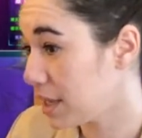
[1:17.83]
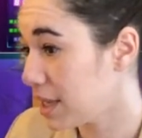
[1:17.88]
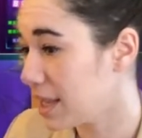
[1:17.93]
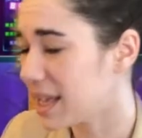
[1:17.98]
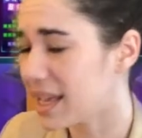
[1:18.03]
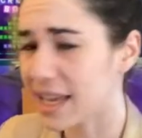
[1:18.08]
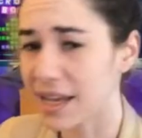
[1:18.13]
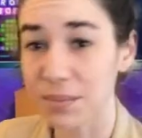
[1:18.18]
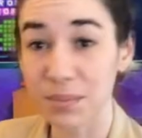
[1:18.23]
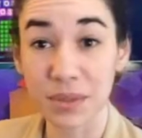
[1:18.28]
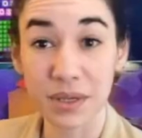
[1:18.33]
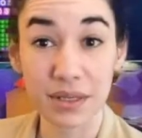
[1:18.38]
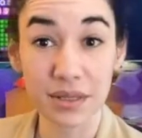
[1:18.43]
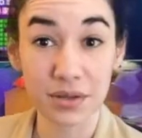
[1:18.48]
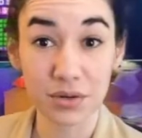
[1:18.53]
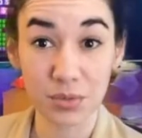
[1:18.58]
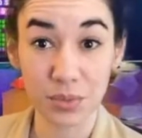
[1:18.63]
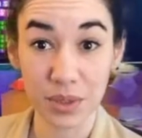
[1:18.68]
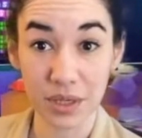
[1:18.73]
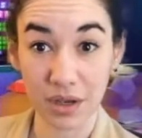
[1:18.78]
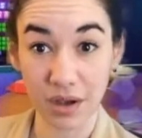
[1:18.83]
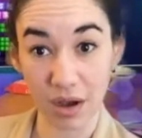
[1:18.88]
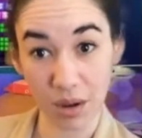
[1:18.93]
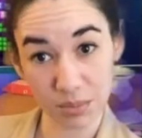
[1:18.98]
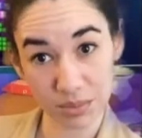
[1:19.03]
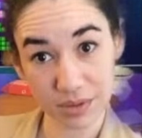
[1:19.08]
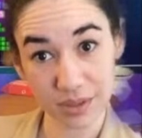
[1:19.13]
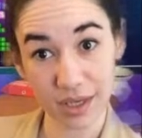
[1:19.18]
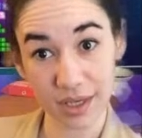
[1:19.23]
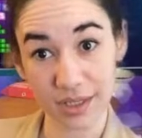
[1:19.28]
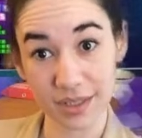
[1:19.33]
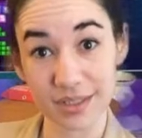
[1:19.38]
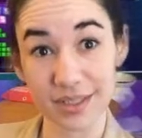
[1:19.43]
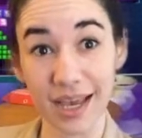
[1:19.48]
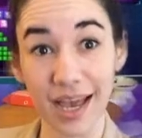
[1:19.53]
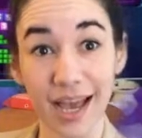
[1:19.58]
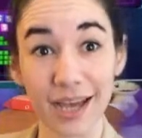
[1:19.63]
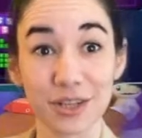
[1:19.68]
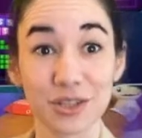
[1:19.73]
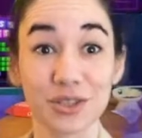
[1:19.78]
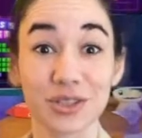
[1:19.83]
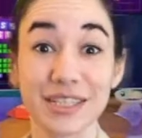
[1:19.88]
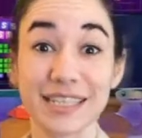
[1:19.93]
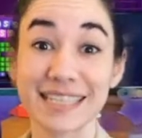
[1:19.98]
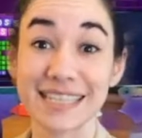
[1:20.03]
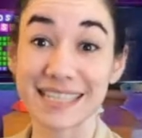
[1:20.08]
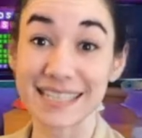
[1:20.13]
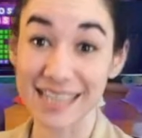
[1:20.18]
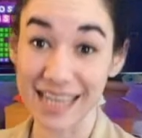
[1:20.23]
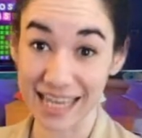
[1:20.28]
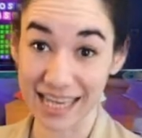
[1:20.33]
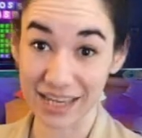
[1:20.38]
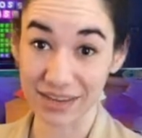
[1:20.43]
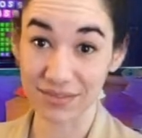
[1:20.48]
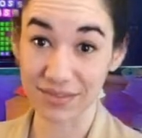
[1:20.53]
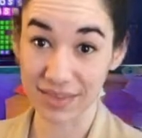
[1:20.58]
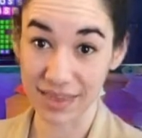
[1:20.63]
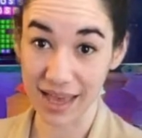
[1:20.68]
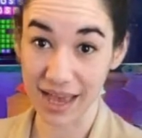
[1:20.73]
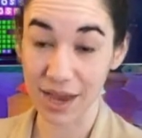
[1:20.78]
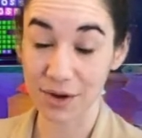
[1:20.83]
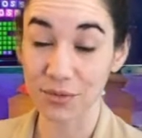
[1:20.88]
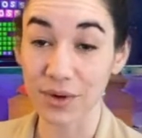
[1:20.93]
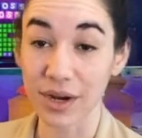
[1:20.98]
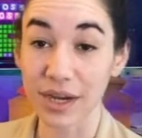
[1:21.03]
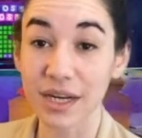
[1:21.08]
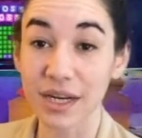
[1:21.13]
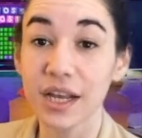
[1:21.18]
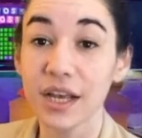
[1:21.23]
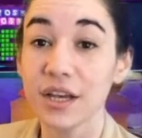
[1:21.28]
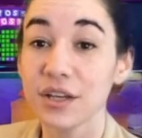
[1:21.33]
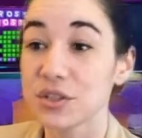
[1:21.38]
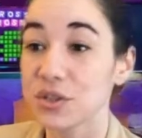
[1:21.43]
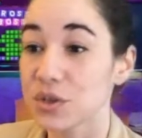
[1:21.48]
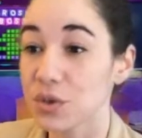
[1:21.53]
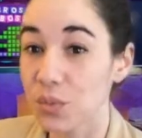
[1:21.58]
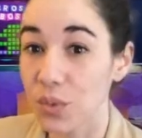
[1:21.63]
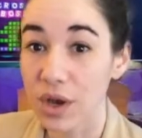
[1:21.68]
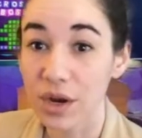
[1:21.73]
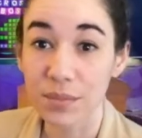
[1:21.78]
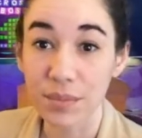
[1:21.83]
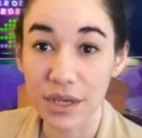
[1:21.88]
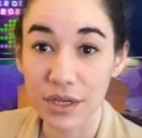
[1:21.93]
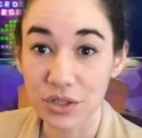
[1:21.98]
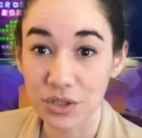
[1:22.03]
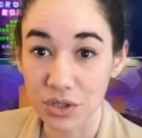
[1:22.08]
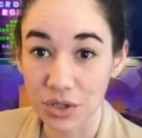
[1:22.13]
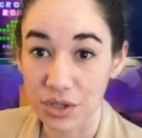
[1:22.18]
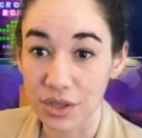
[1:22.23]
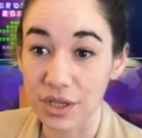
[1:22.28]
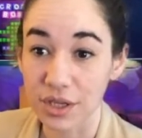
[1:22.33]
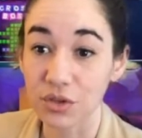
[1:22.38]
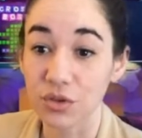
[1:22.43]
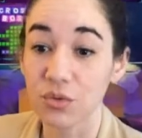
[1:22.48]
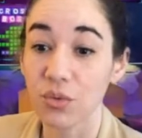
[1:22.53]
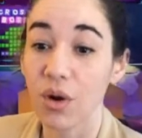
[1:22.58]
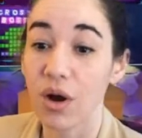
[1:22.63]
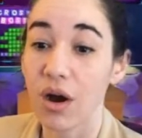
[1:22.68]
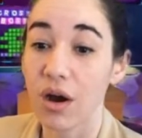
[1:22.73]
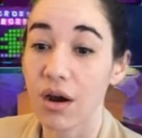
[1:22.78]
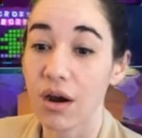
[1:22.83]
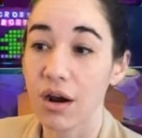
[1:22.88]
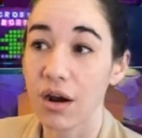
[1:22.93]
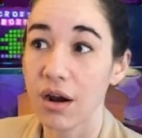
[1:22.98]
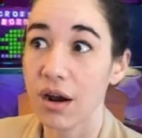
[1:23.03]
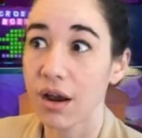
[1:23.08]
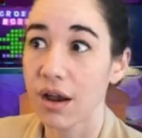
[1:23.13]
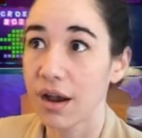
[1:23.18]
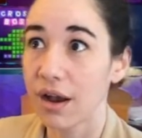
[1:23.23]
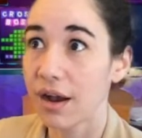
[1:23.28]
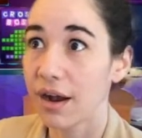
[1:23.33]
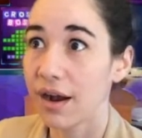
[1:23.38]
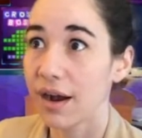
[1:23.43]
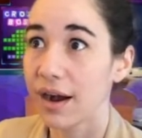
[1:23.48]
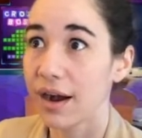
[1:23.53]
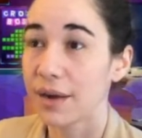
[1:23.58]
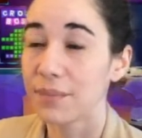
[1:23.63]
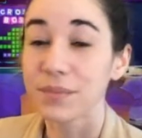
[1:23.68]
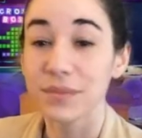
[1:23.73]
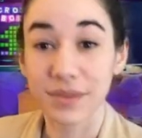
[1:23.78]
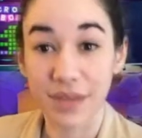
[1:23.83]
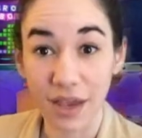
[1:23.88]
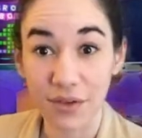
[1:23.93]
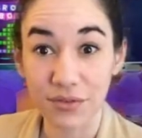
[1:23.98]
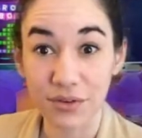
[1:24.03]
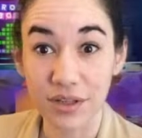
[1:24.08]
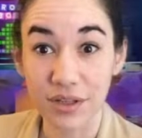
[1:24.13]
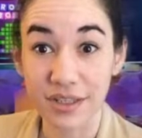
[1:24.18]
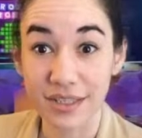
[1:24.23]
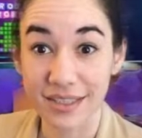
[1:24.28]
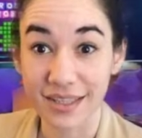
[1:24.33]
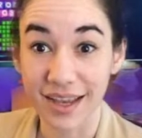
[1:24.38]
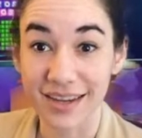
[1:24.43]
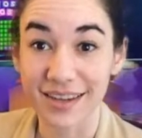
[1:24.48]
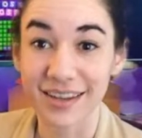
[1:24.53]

it can be a little bit complicated to actually save that, right? So you want to make sure that you are definitely signed in